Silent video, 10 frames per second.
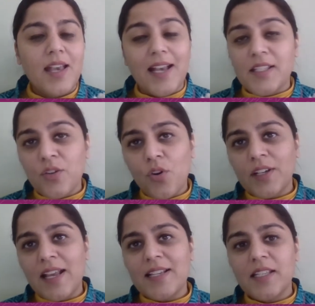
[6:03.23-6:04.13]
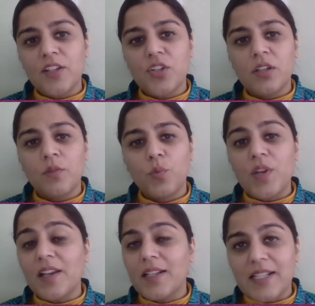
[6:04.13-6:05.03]
As an organization, we
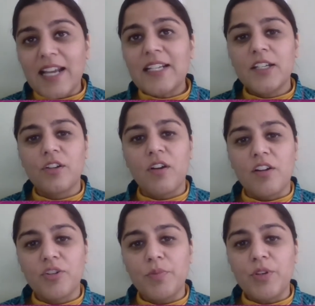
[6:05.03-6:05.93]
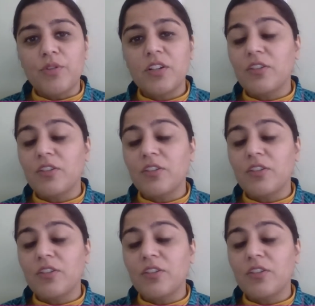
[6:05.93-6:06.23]
are excited to contribute